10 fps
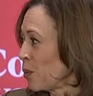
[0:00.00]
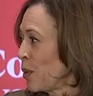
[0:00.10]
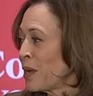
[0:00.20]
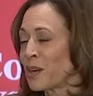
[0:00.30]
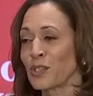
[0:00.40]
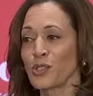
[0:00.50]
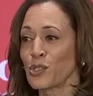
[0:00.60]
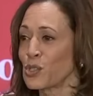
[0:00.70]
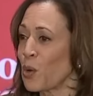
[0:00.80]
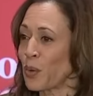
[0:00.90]
We are
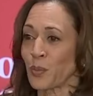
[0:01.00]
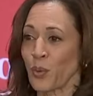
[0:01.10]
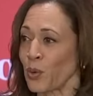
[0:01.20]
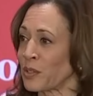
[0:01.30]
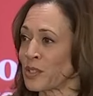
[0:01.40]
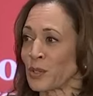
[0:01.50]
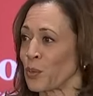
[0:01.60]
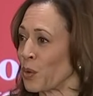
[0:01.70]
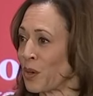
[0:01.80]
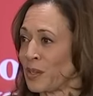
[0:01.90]
so important to the world.